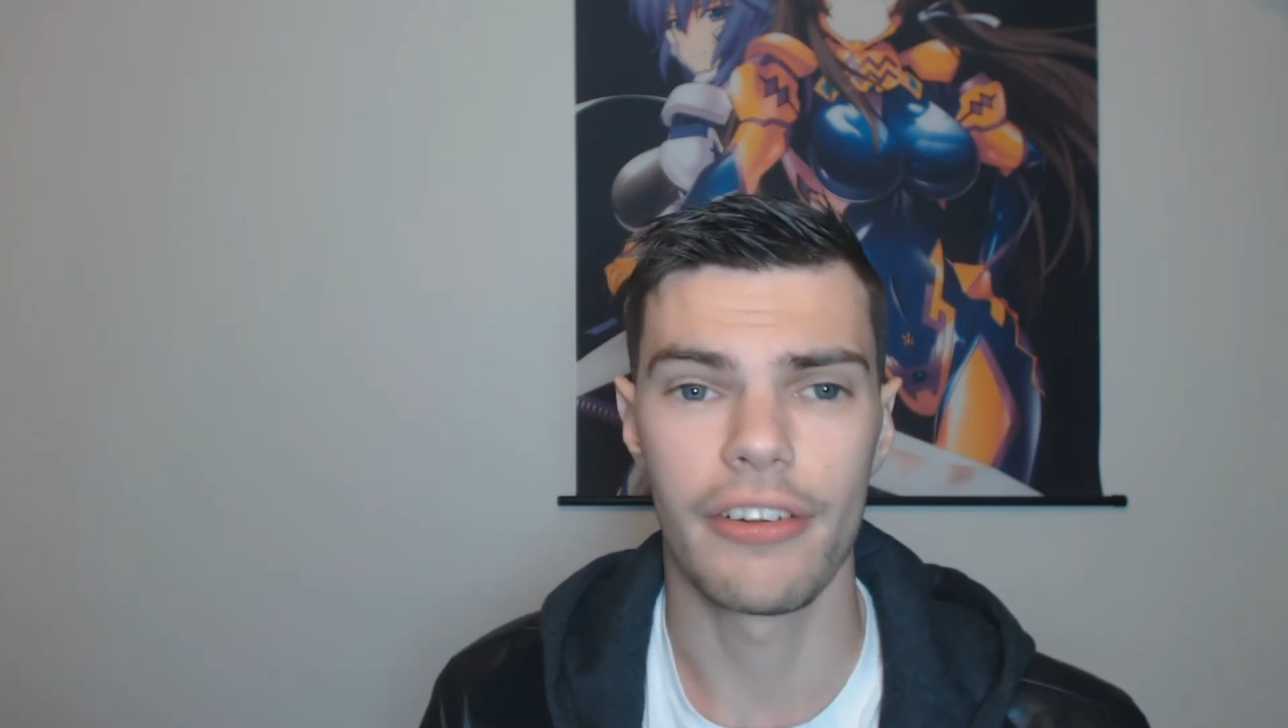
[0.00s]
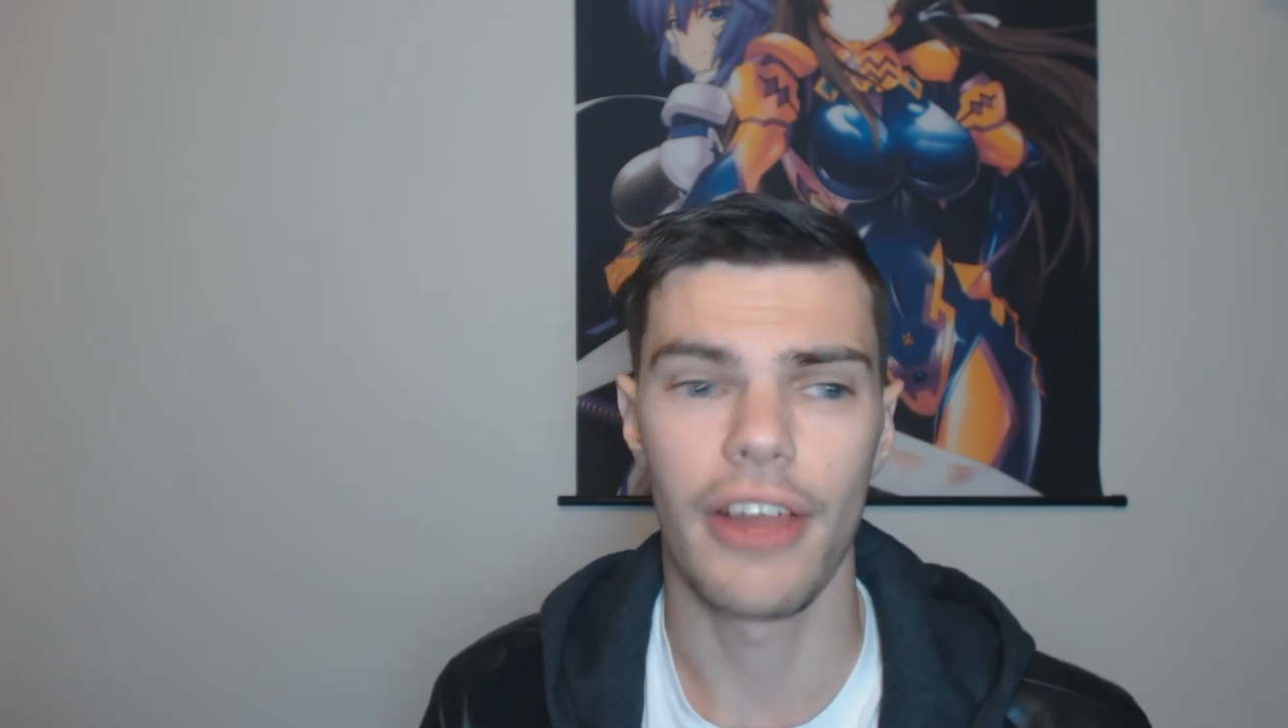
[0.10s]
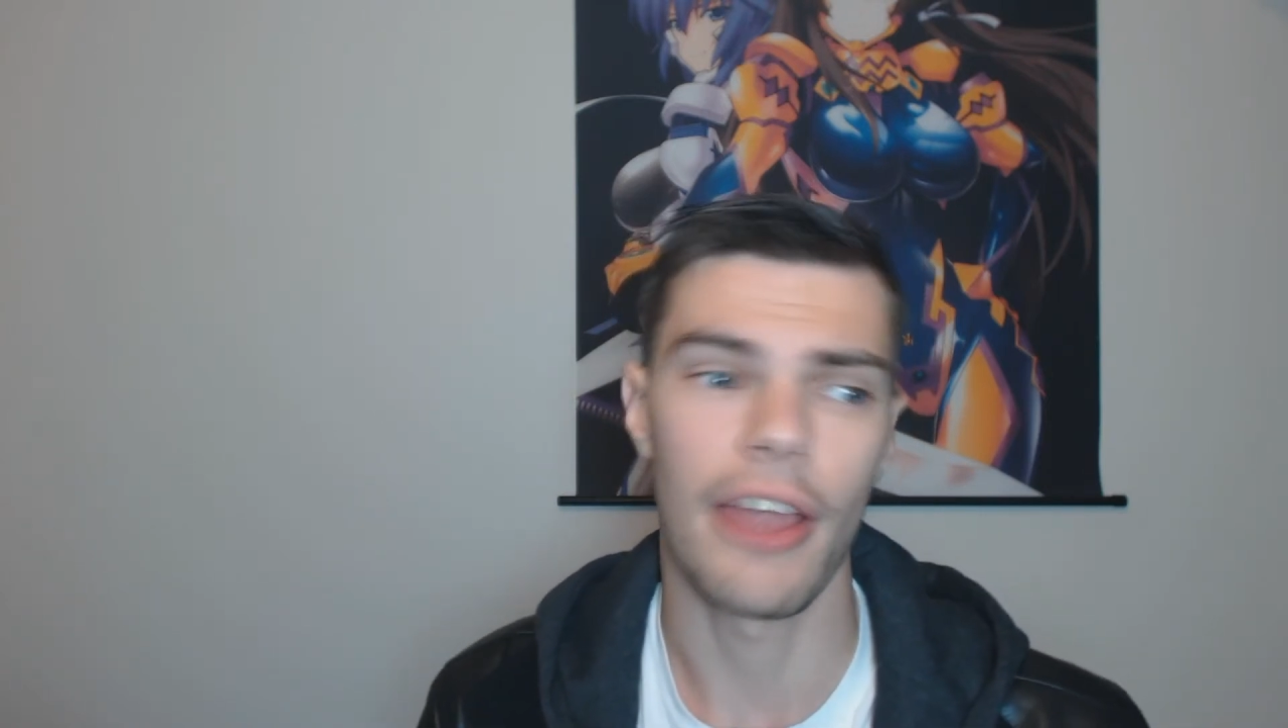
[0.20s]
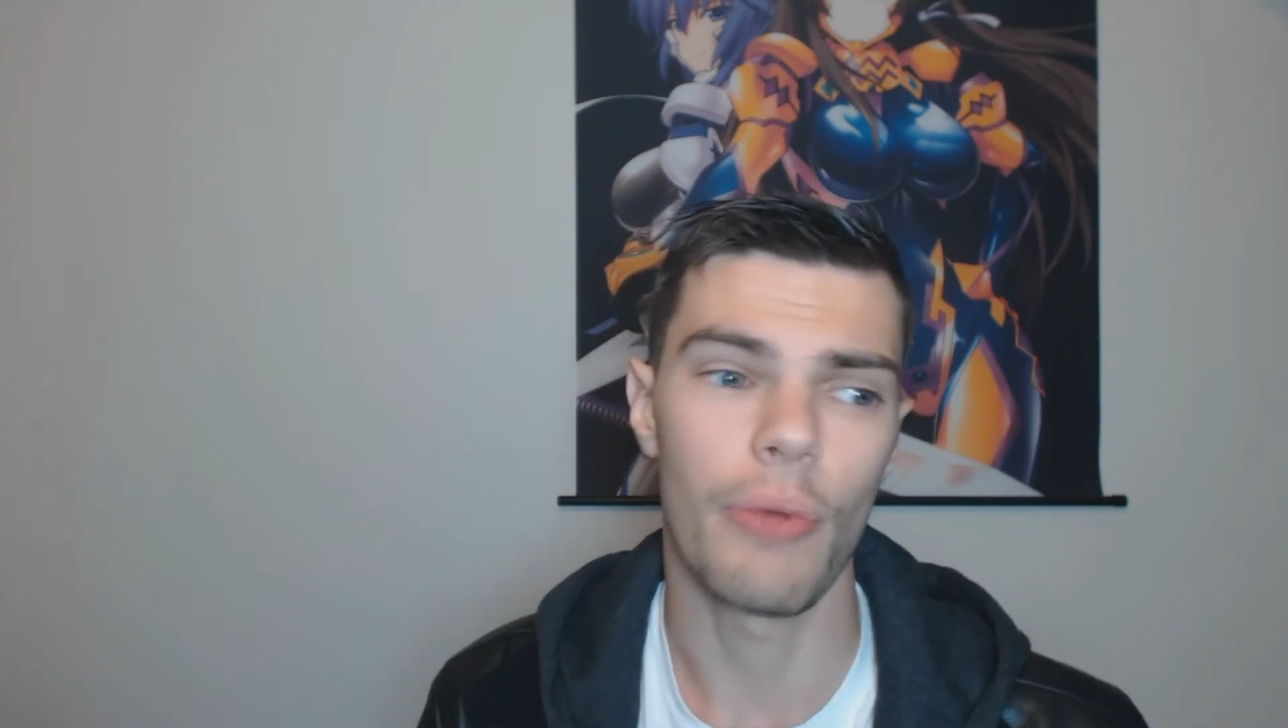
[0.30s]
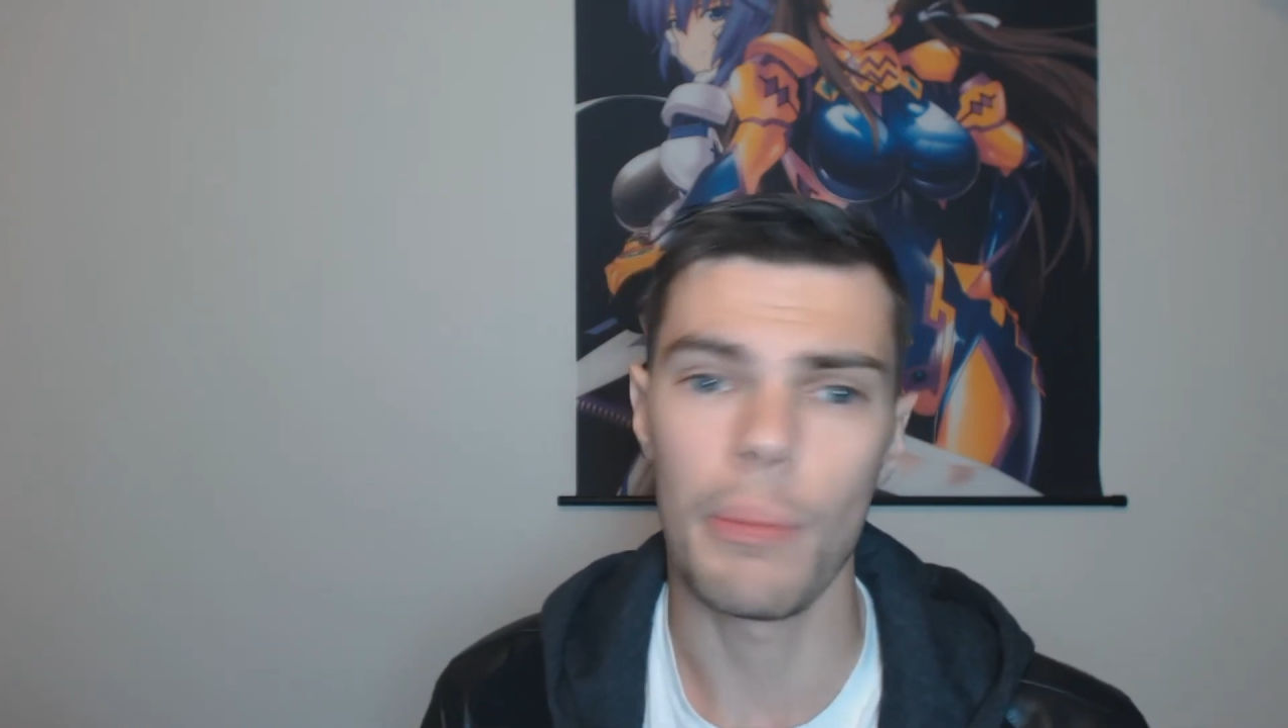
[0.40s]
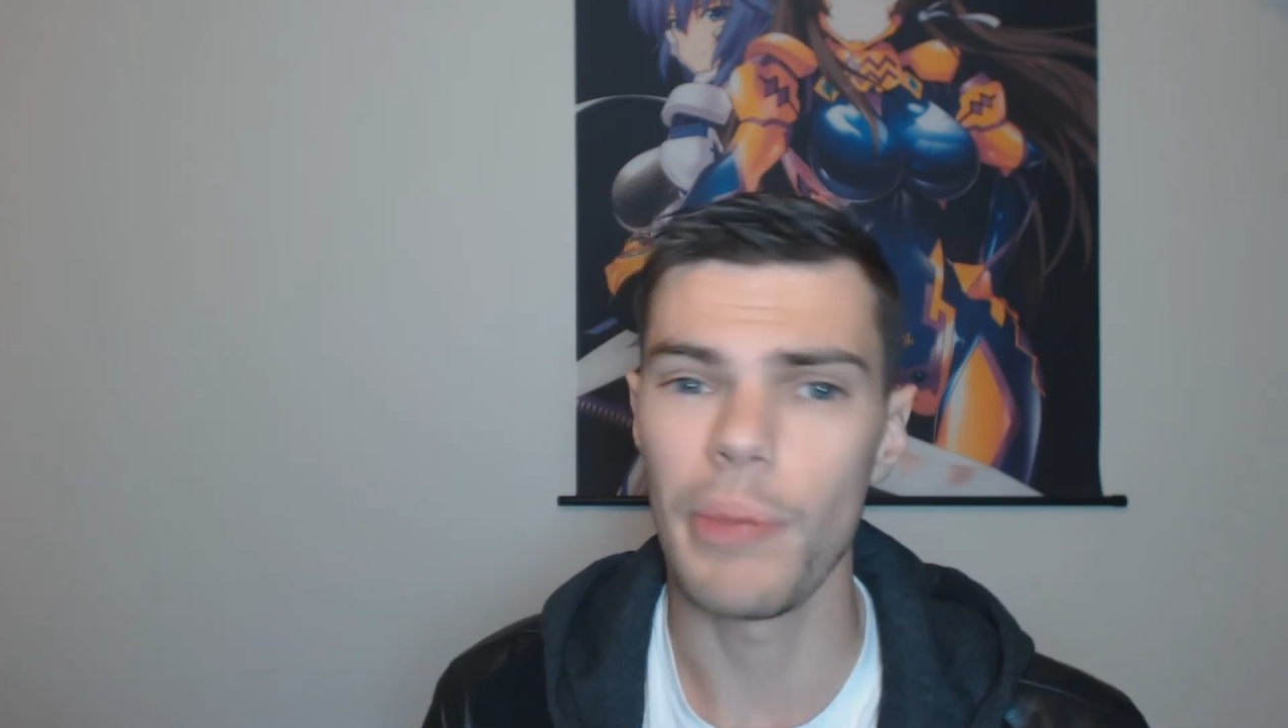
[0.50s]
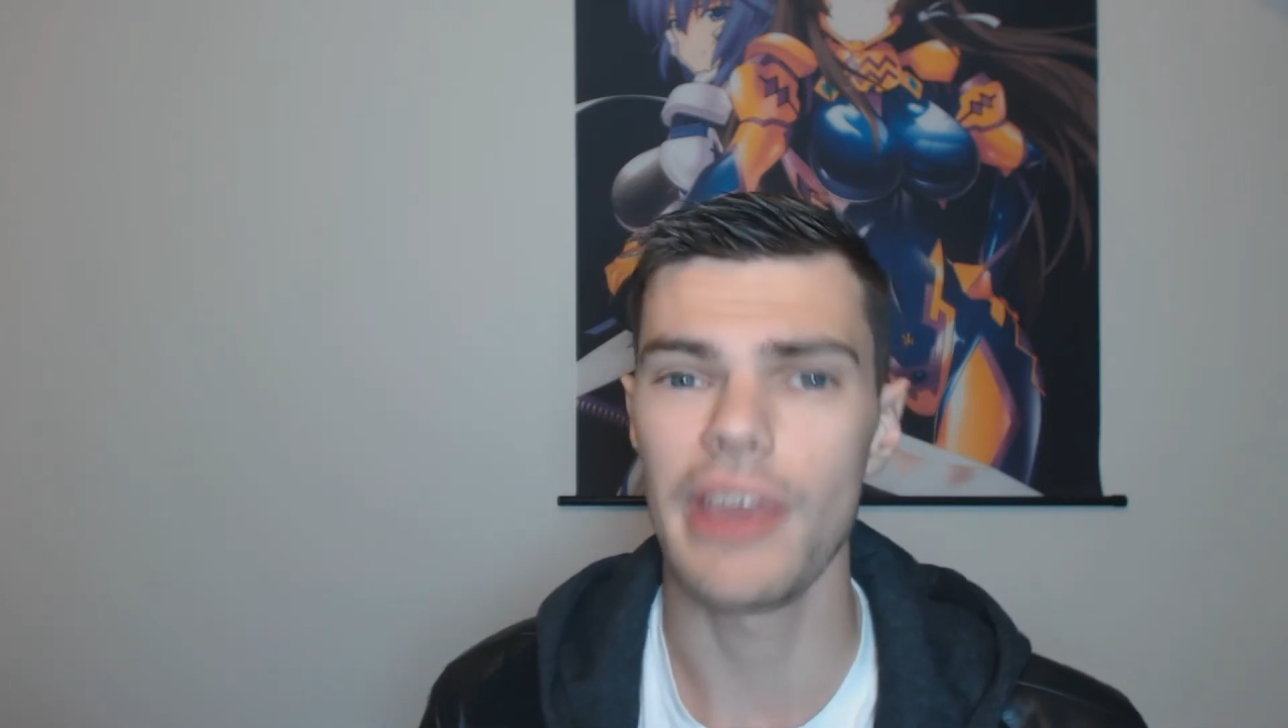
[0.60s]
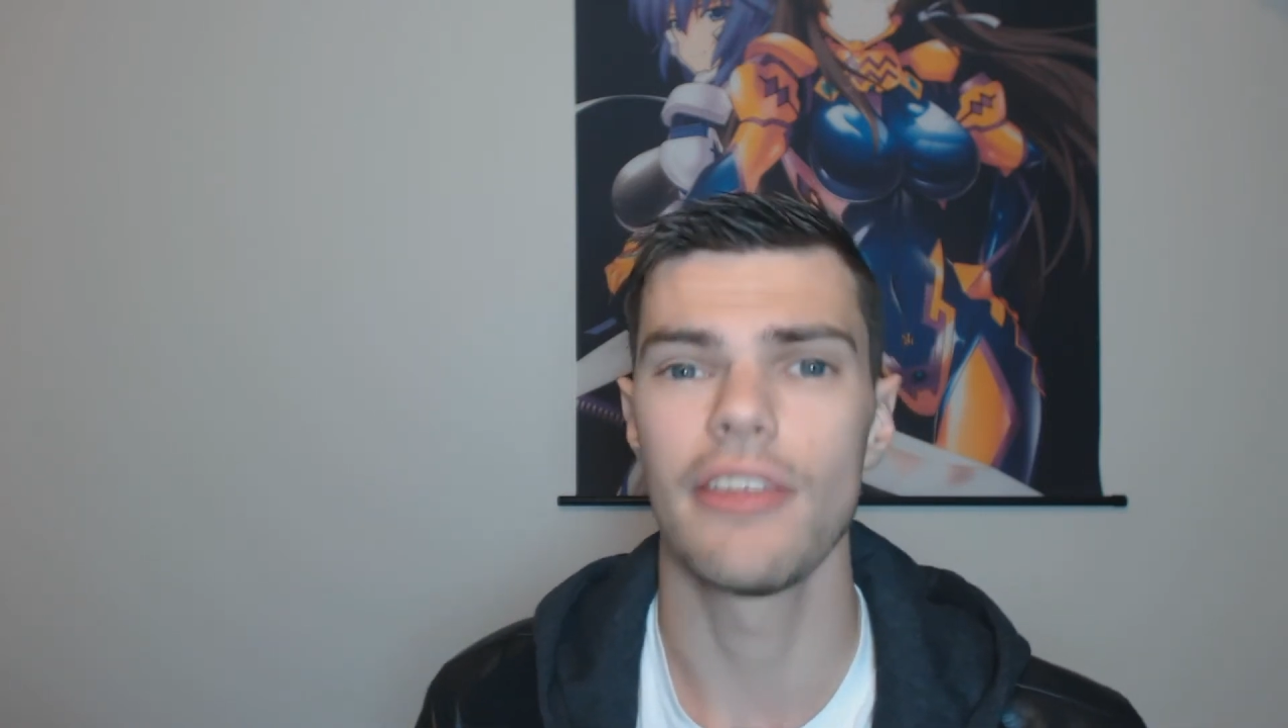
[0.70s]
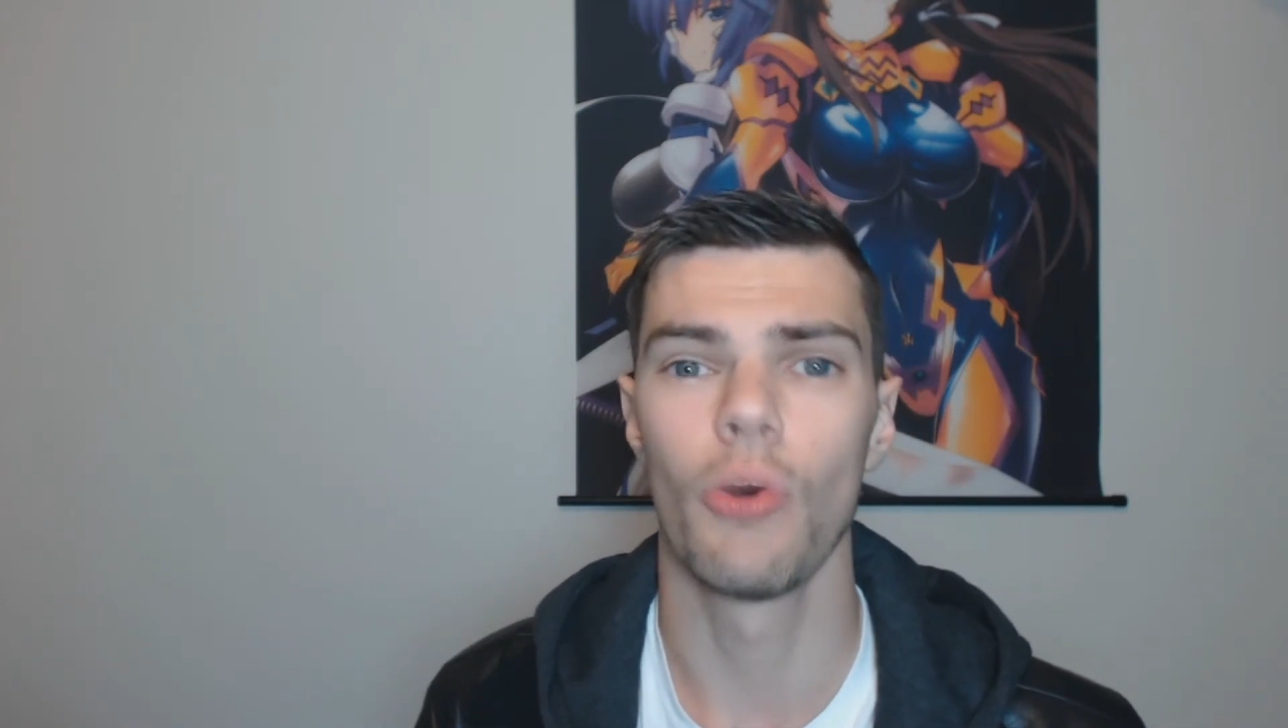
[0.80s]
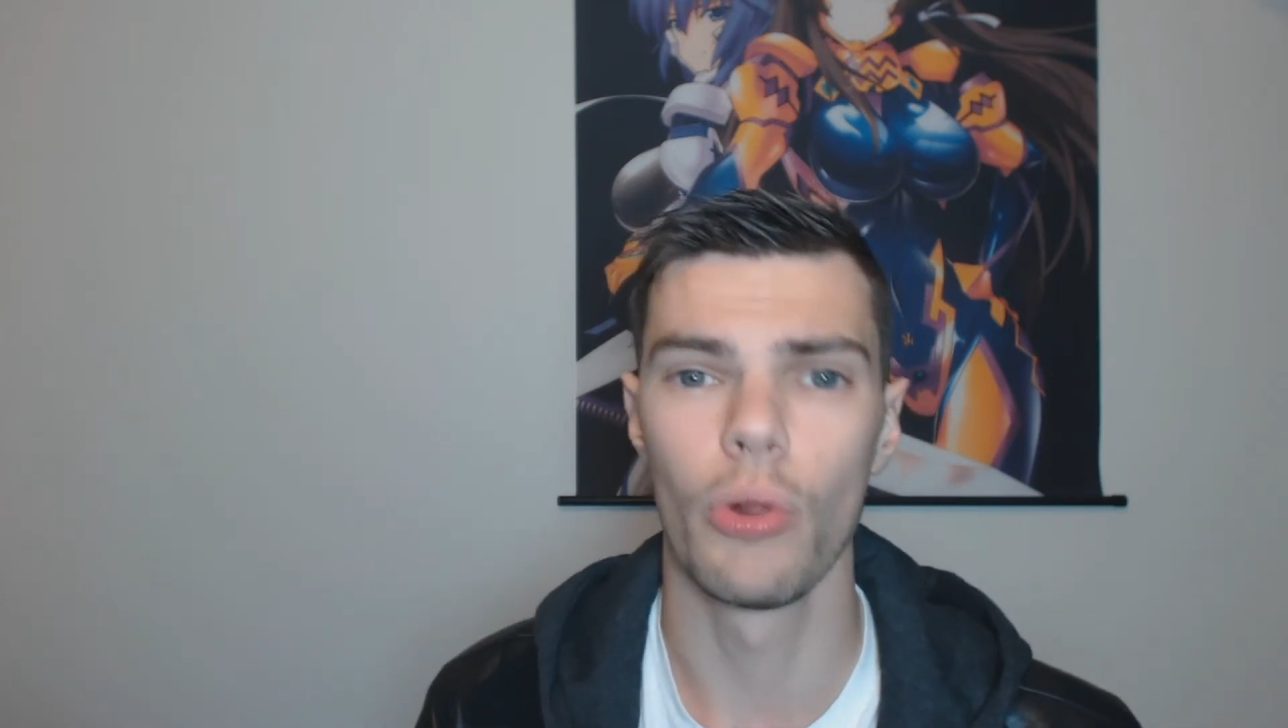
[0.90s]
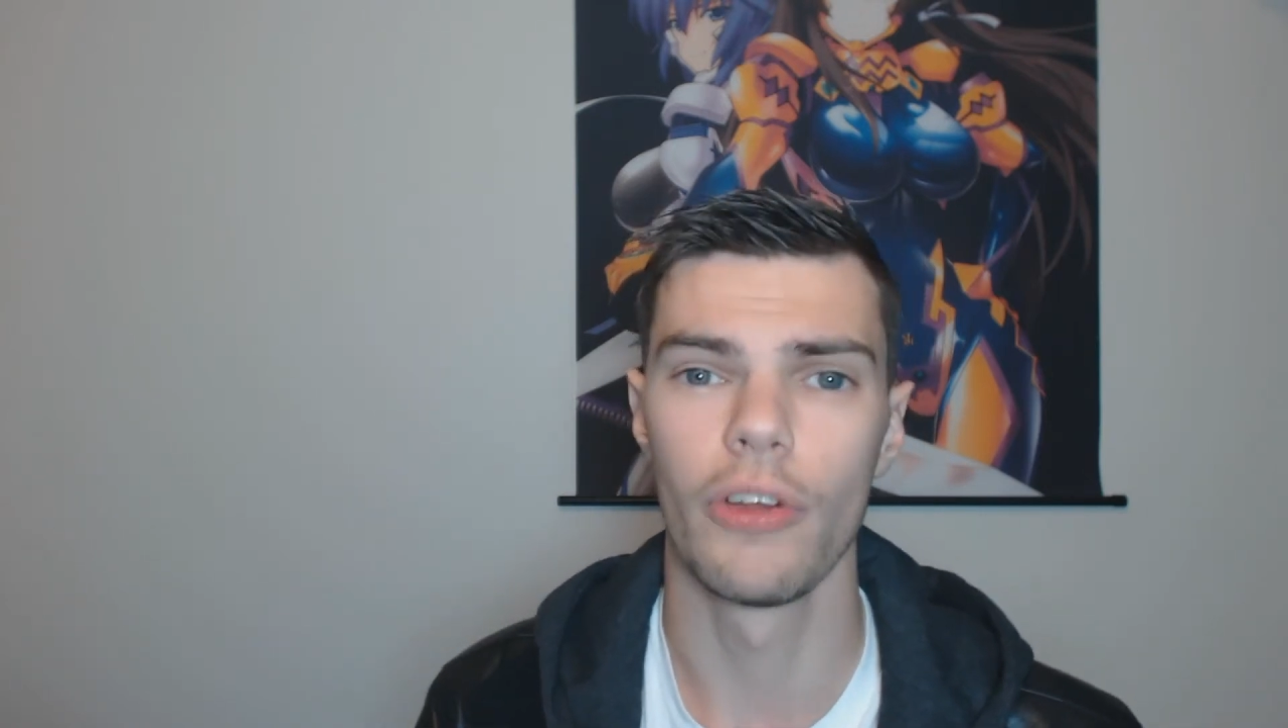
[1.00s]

Like, we beat all